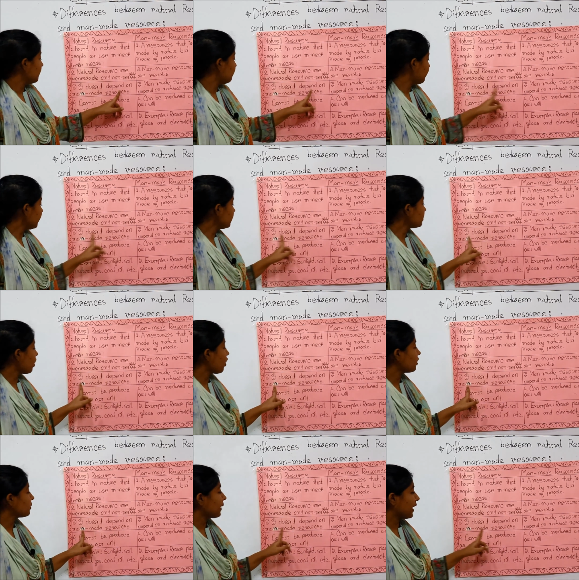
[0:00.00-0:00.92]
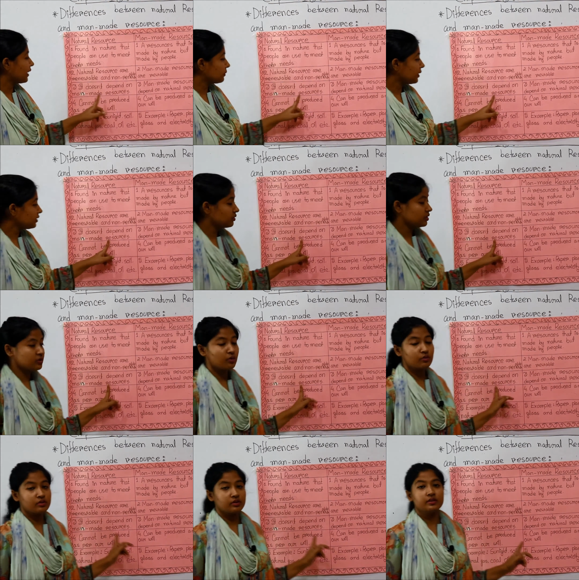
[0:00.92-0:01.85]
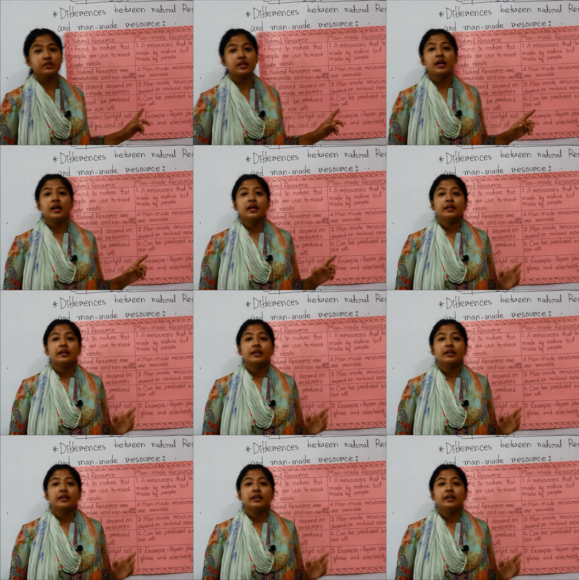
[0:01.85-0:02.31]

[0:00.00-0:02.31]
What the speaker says: depend on man-made resources.